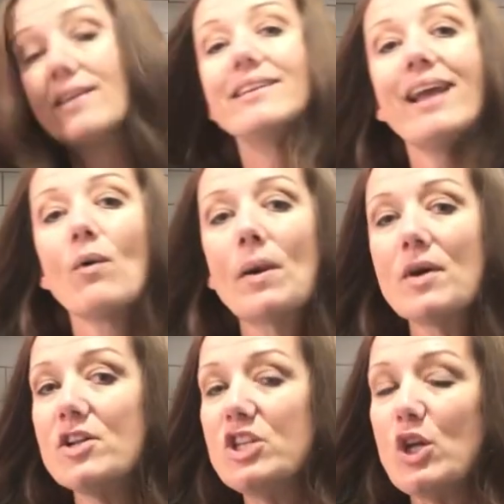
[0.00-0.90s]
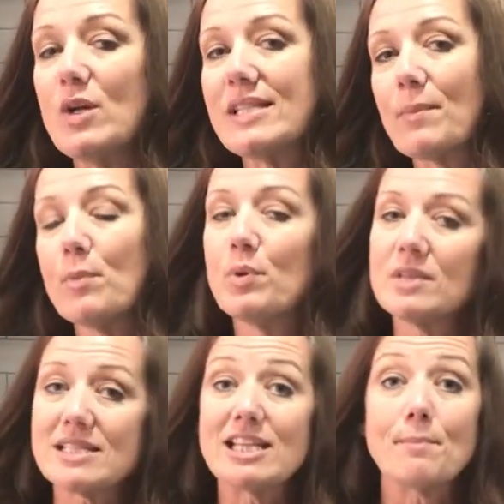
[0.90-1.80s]
Now what I'm gonna do is I'm gonna put
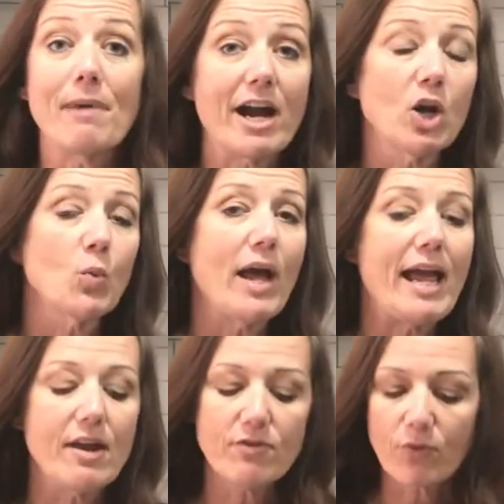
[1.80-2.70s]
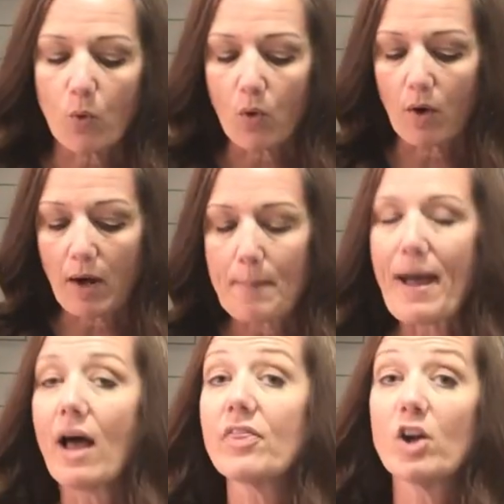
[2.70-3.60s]
this in the microwave for
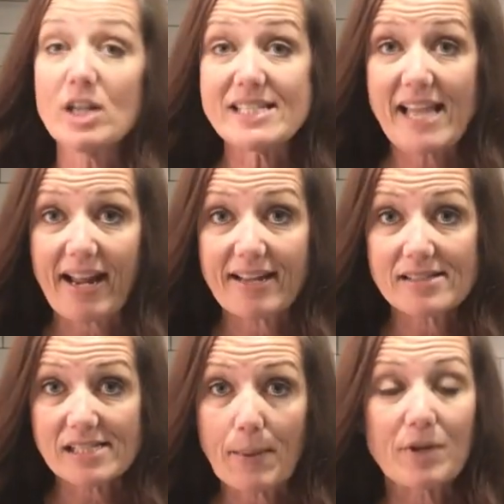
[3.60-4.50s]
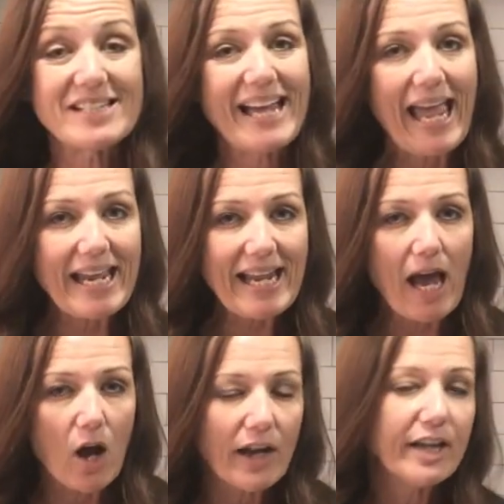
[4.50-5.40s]
about 30 seconds. I'm gonna take it
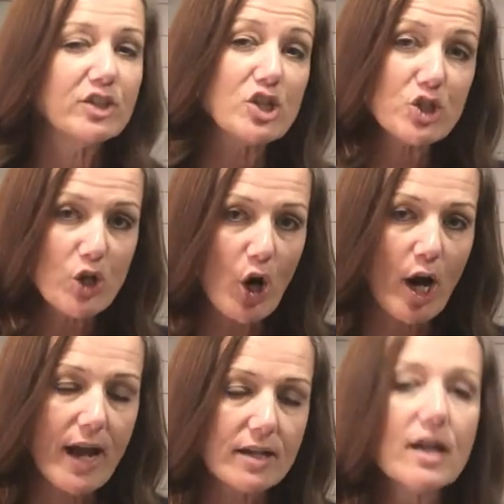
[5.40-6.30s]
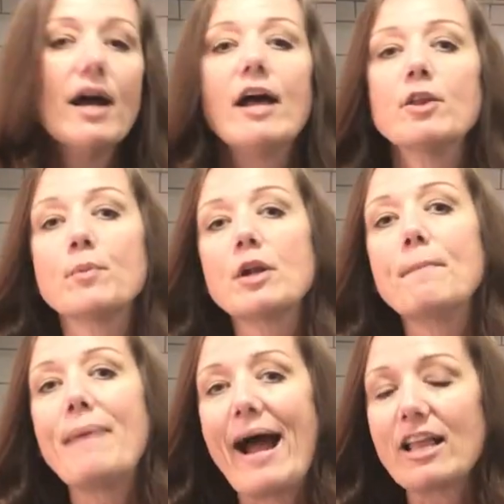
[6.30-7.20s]
out and stir it, and then put
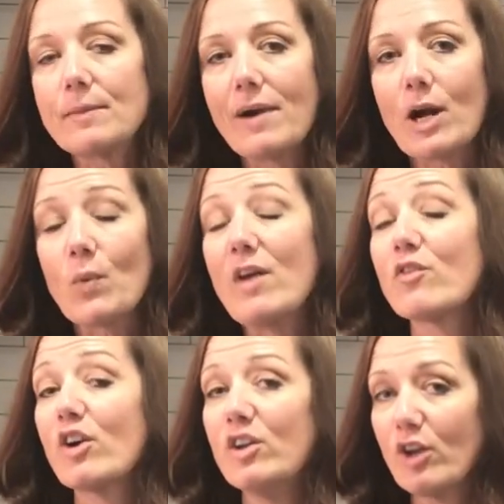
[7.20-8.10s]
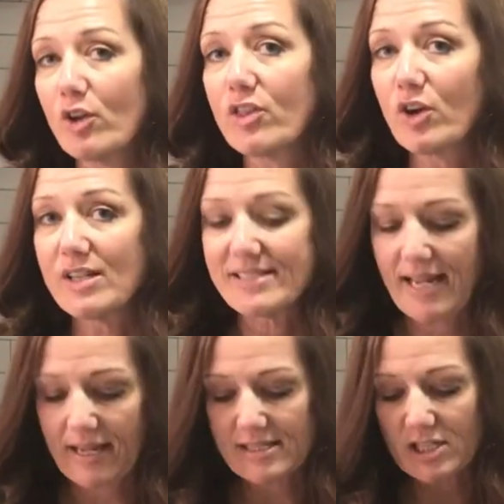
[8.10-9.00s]
it back in the microwave for another 30
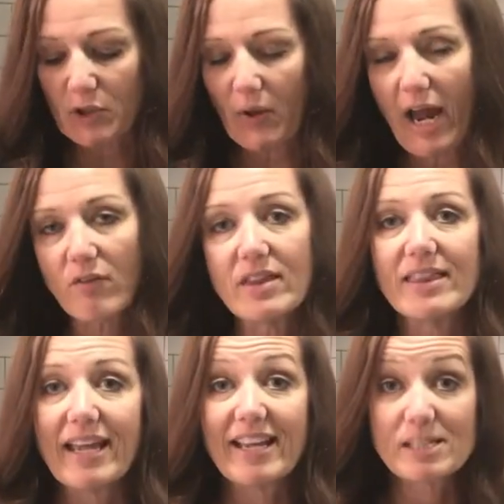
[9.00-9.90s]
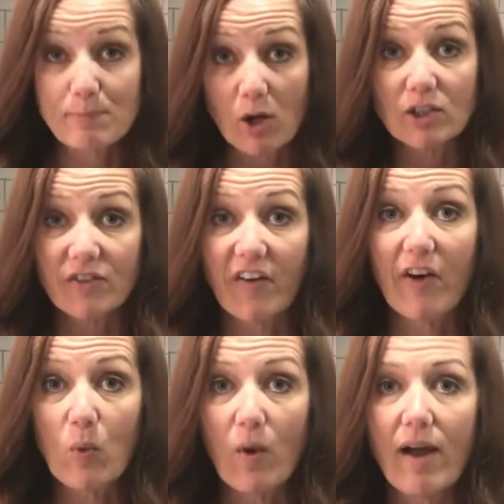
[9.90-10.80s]
seconds until everything is melted
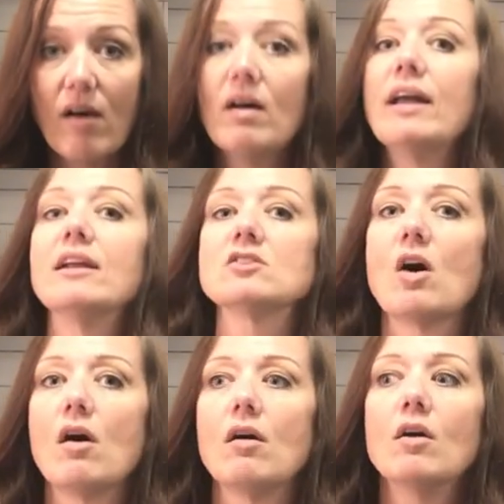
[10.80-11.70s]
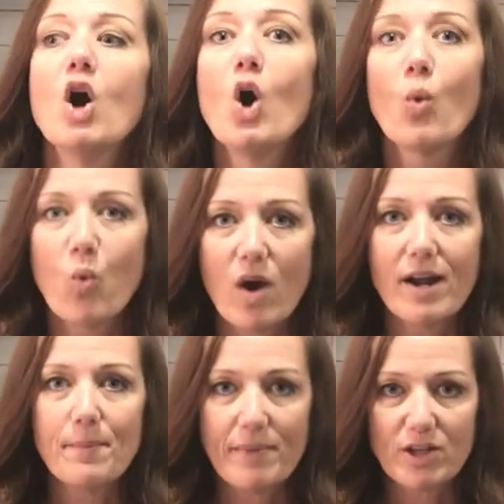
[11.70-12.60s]
very well and is all
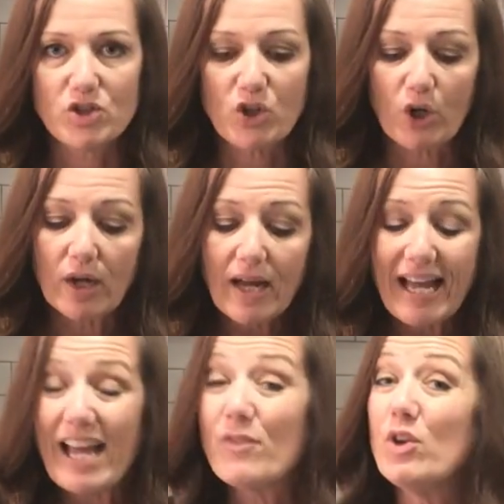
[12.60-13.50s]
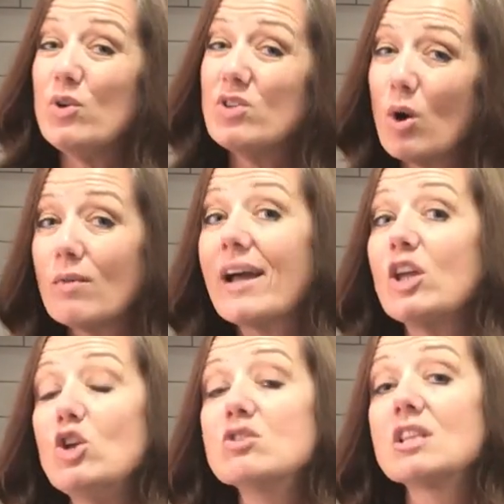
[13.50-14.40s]
one mixture. If you don't
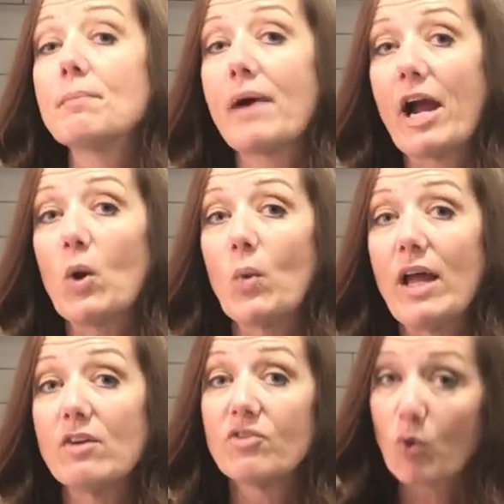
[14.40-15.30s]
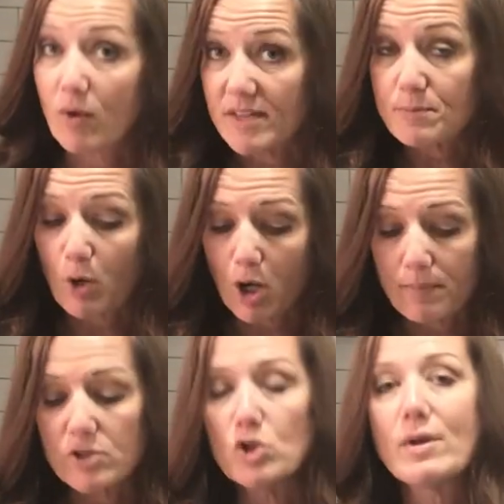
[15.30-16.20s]
like using the microwave for this
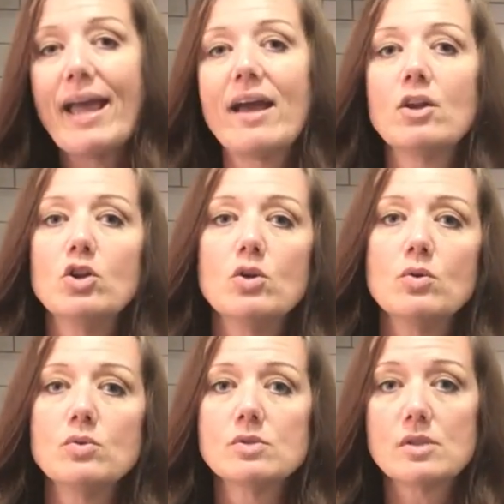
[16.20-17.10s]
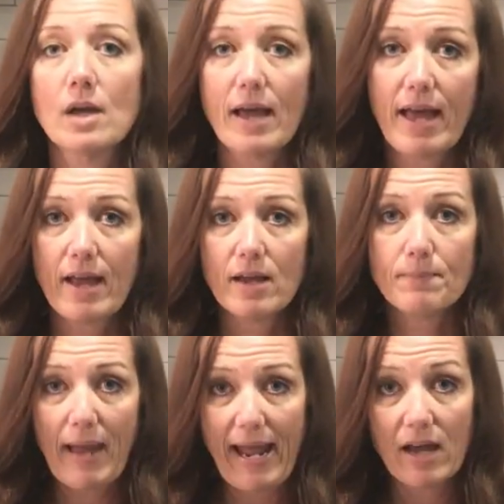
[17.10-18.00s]
purpose, you can use
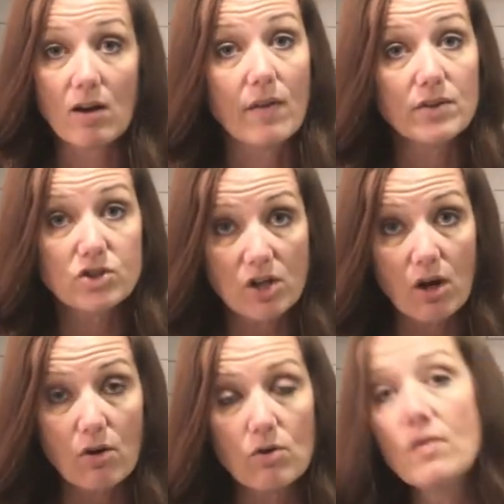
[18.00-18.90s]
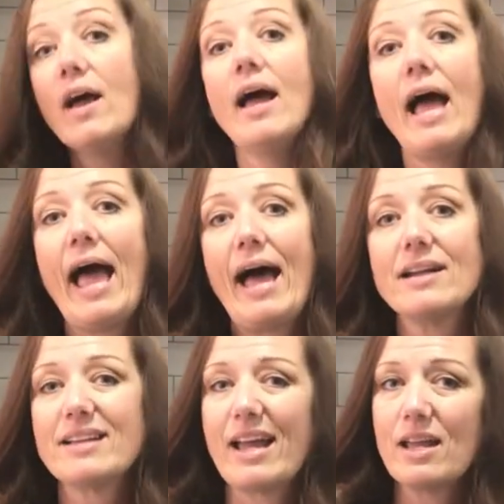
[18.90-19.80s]
a pan on the stove
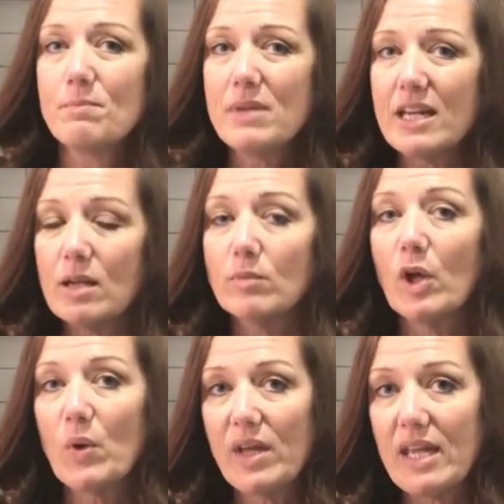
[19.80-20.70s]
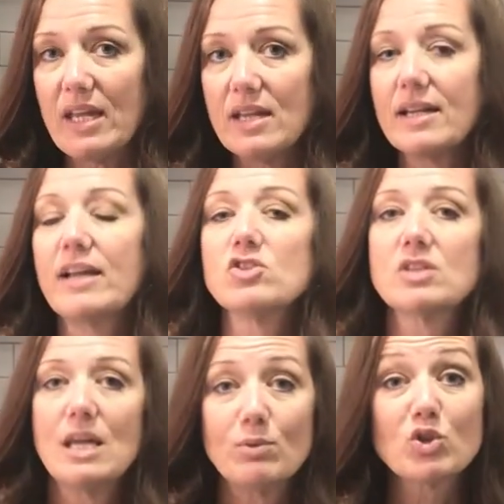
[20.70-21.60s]
at a medium-low heat and
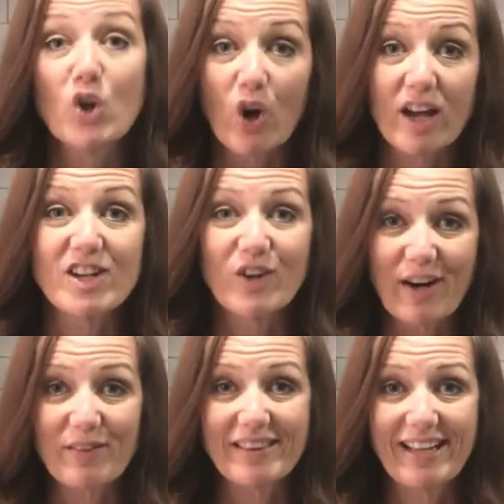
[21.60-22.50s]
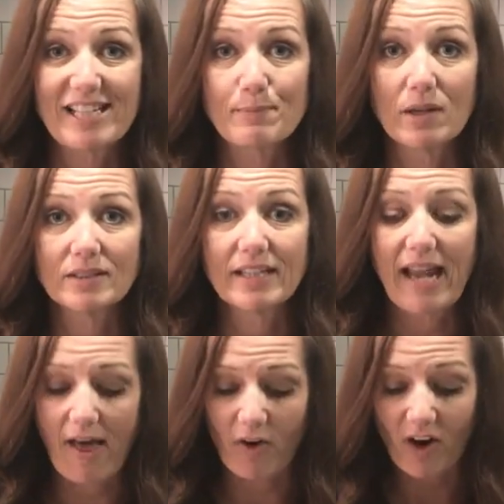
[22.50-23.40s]
just keep stirring until everything is melted
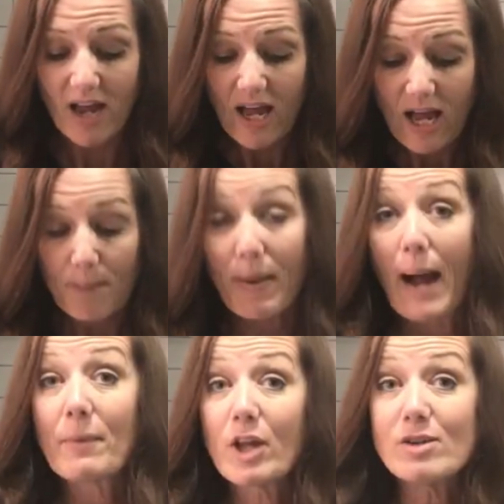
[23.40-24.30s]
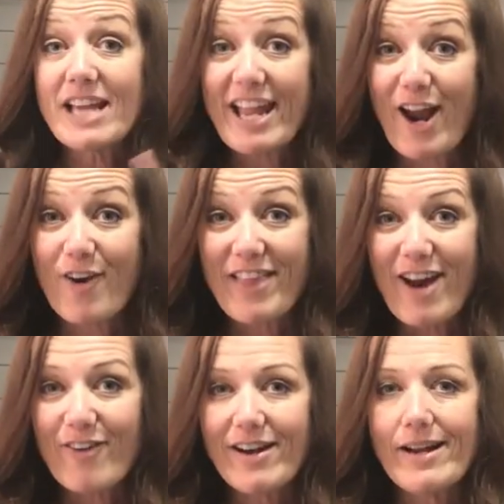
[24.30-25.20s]
together. But I'm gonna go take care of
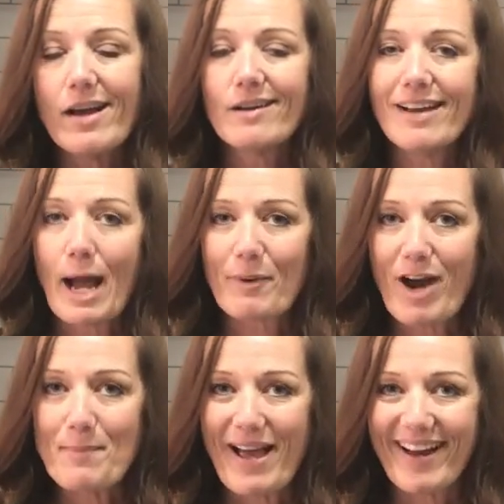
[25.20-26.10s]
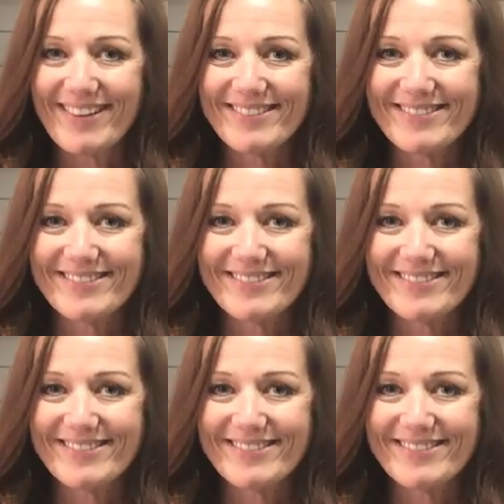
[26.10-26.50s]
that right now. I'll be right back.